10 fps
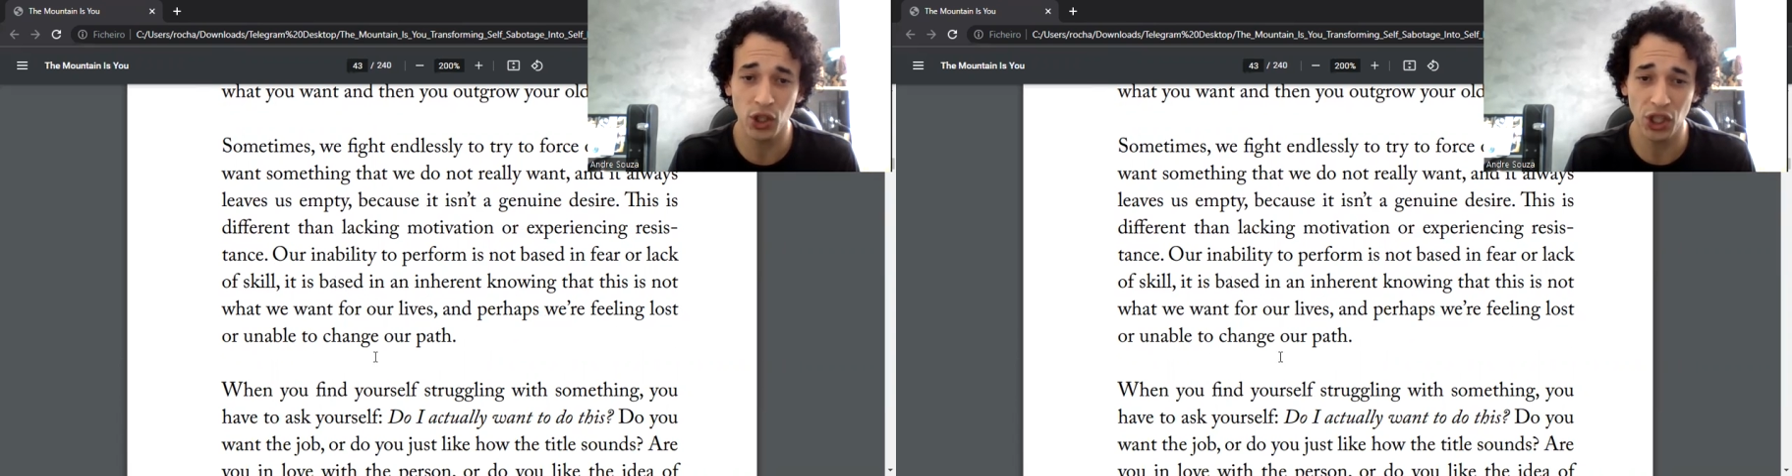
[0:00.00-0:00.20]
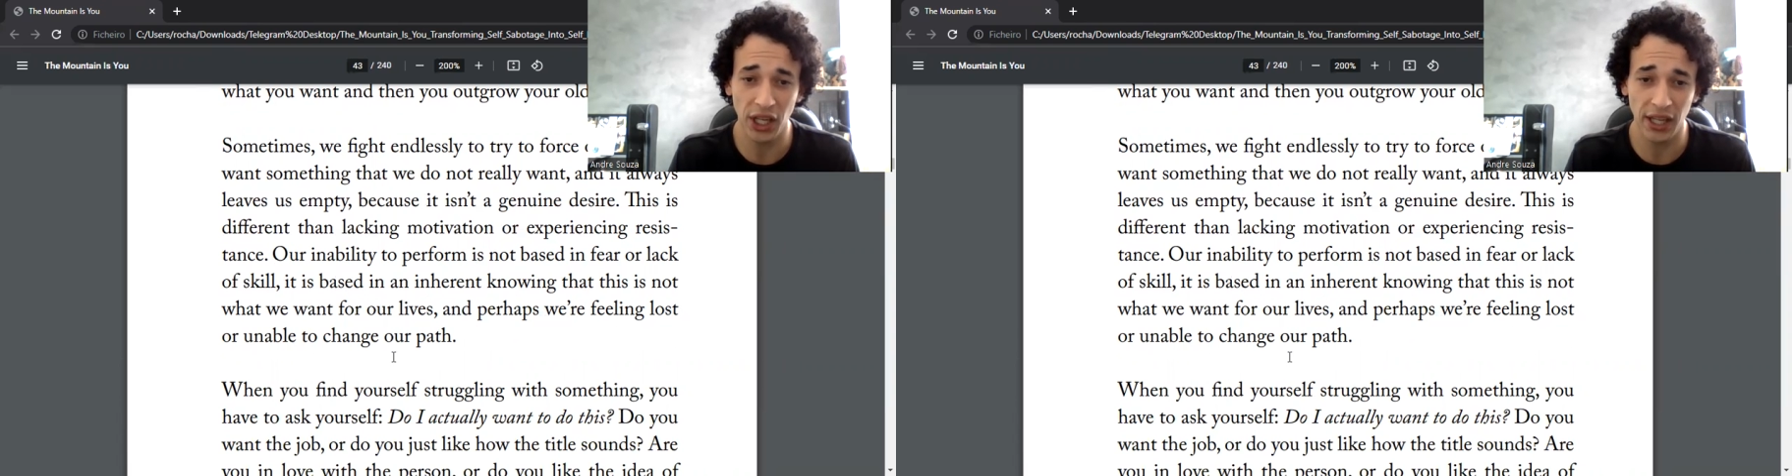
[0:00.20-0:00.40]

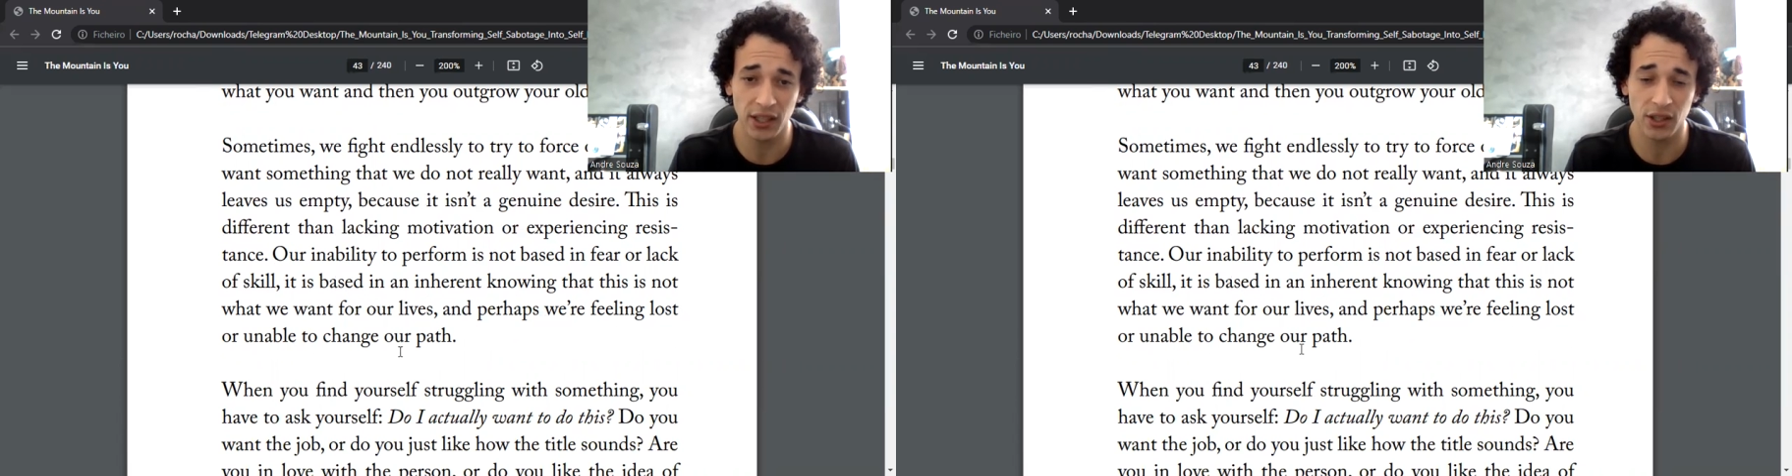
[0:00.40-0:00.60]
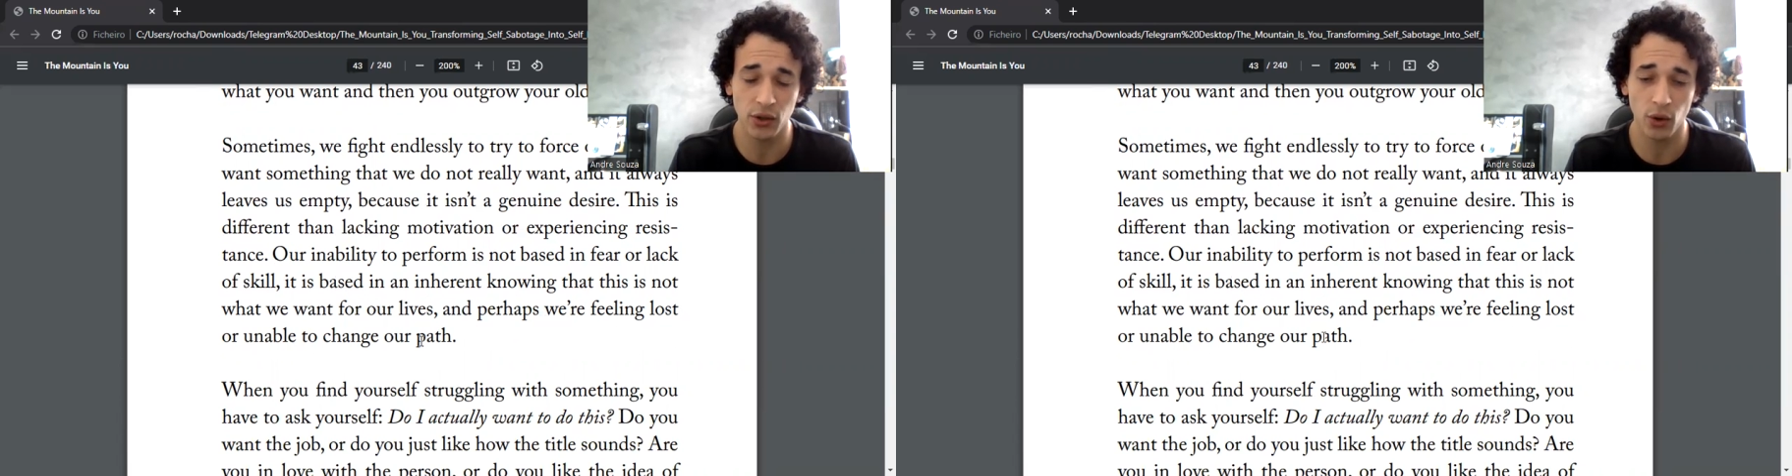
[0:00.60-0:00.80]

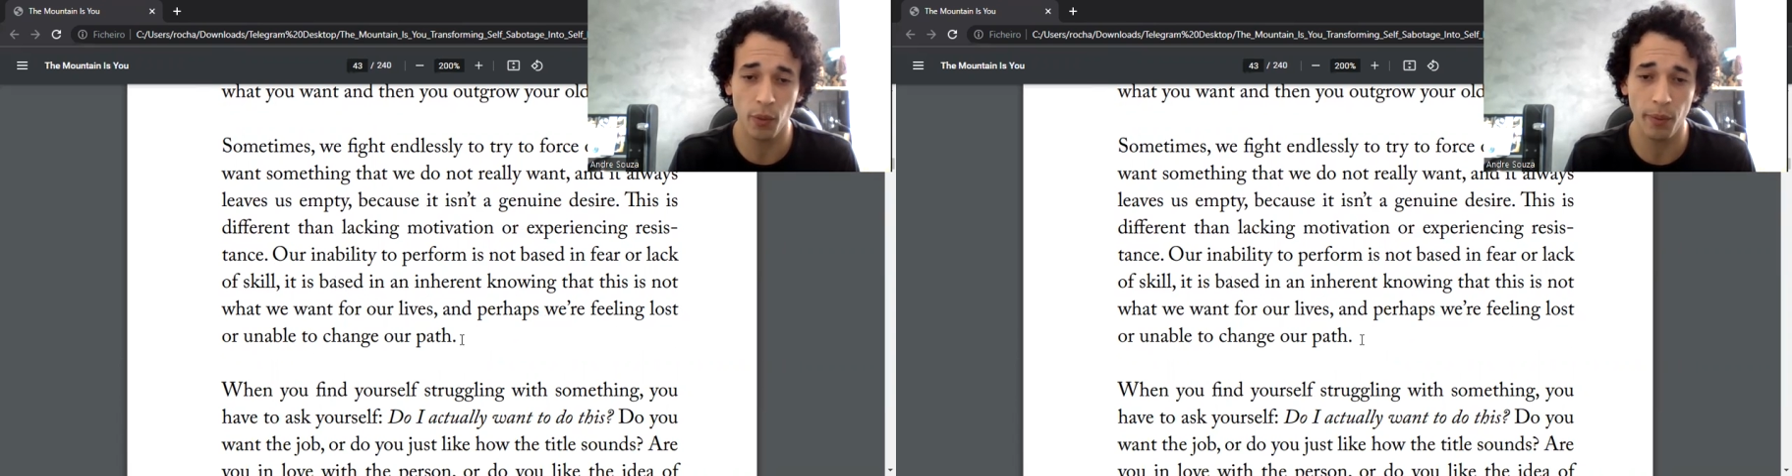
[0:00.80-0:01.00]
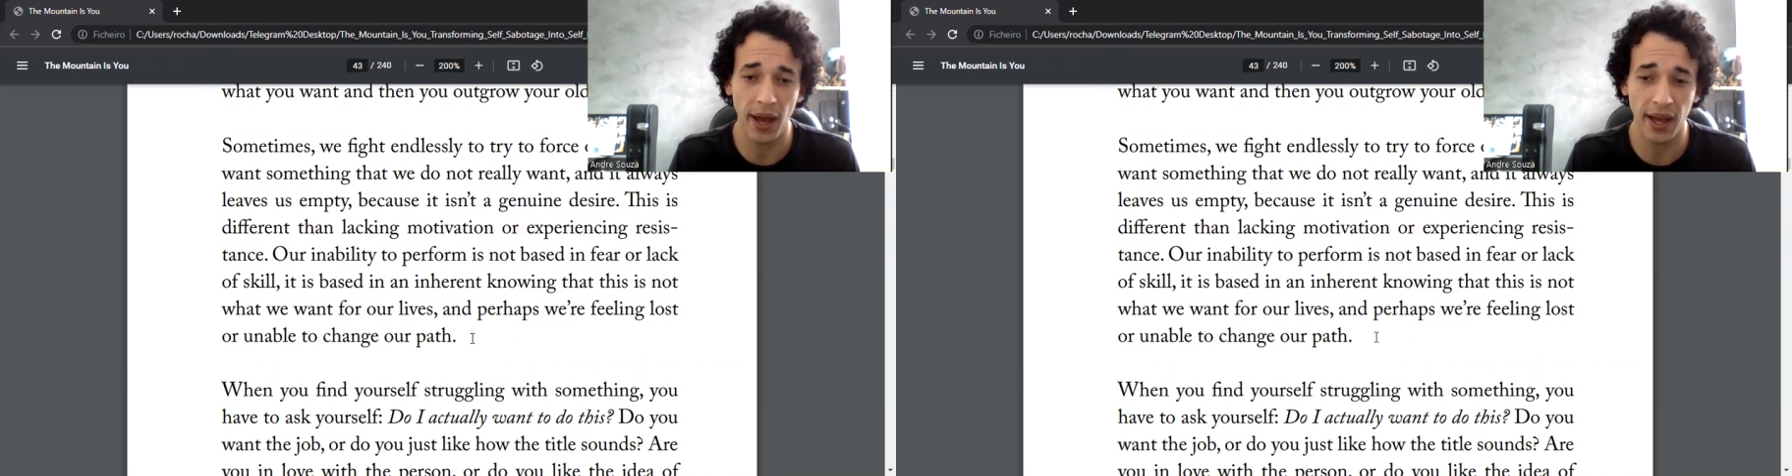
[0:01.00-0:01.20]
change
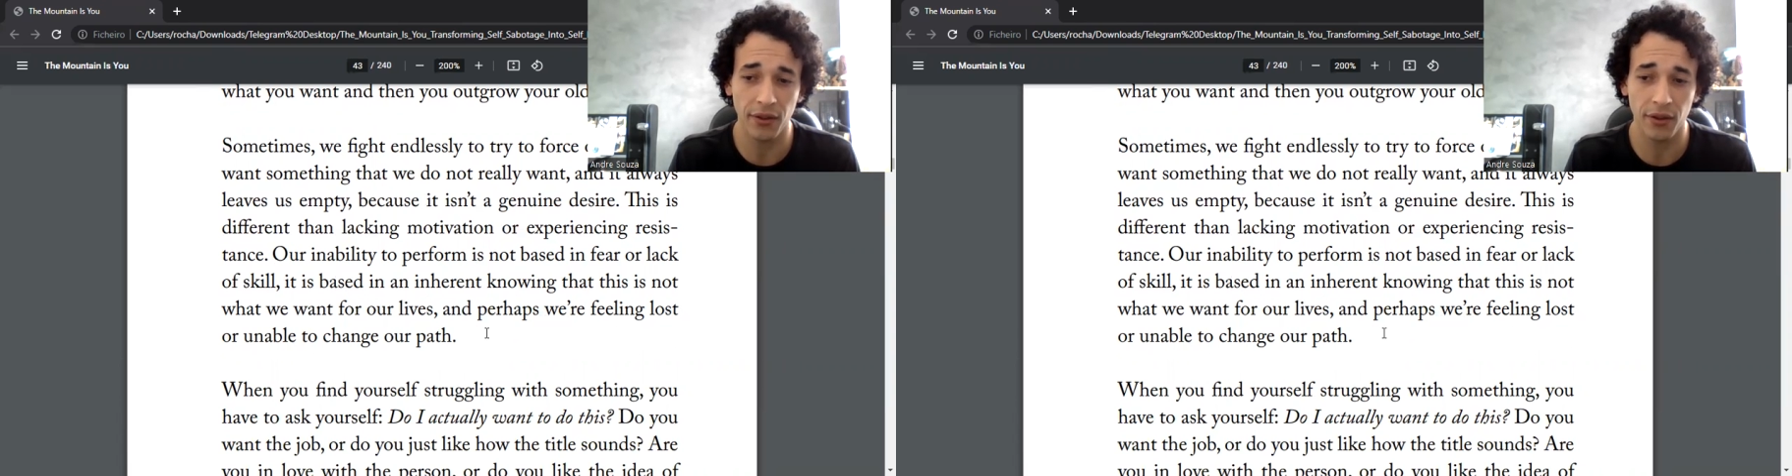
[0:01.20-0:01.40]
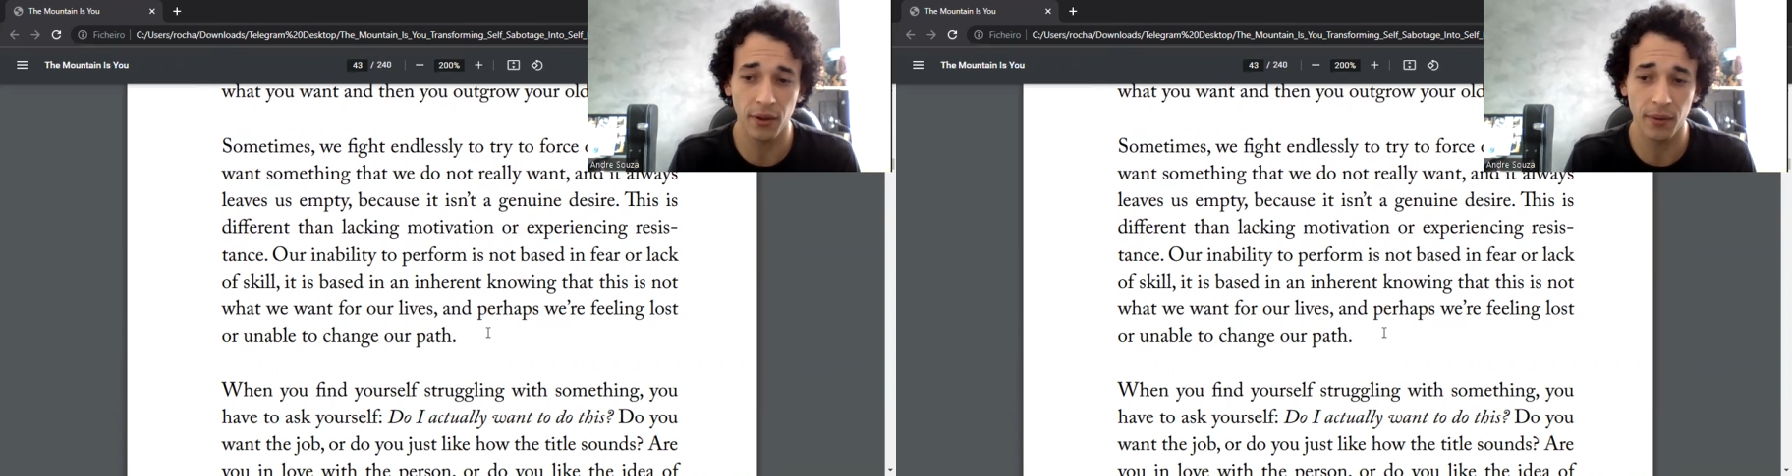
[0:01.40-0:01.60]
our
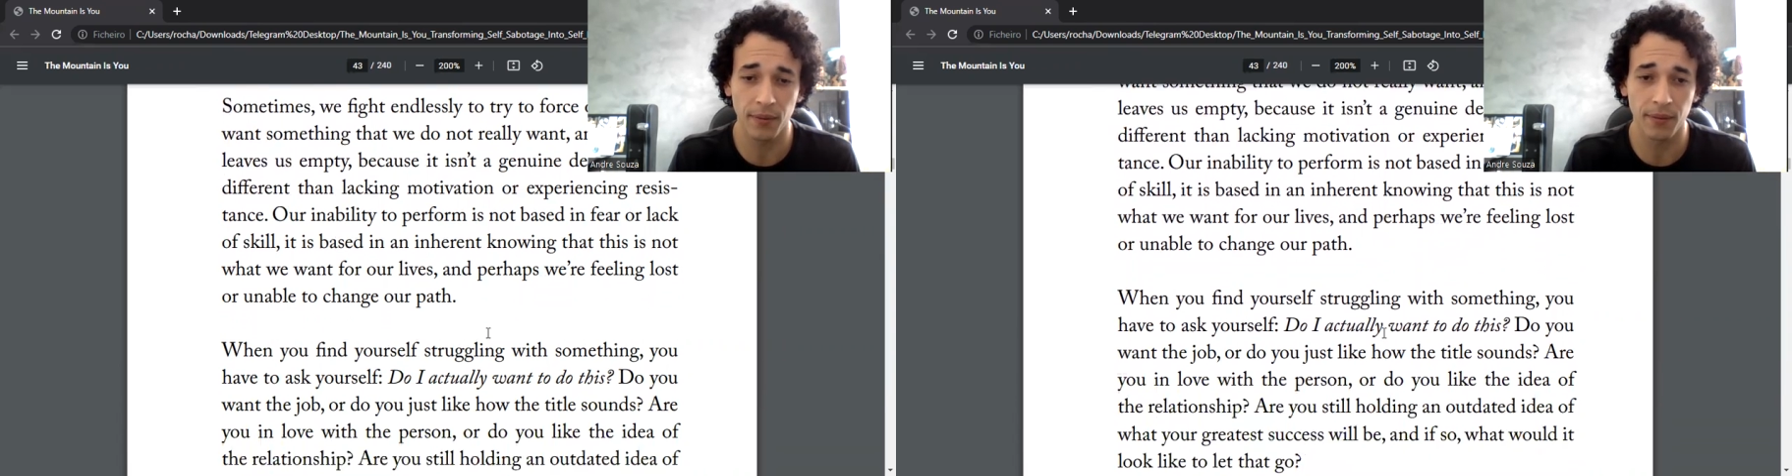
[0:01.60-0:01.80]
path.